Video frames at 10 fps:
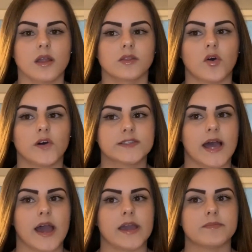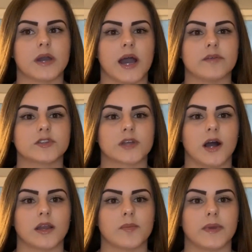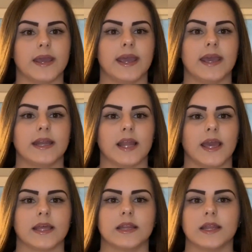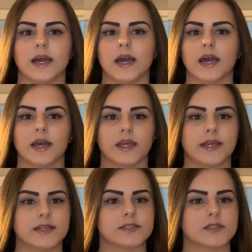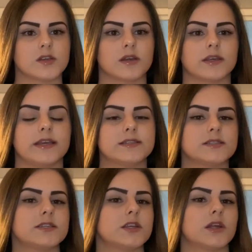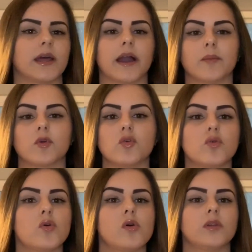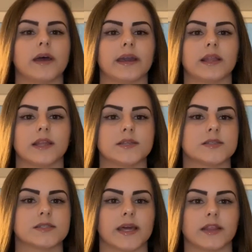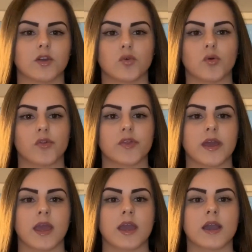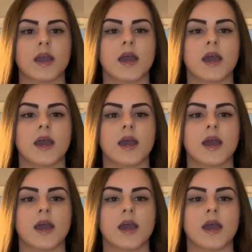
The whole time I was caught up in like he's a senior, like I'm cool, like this is like the cool thing.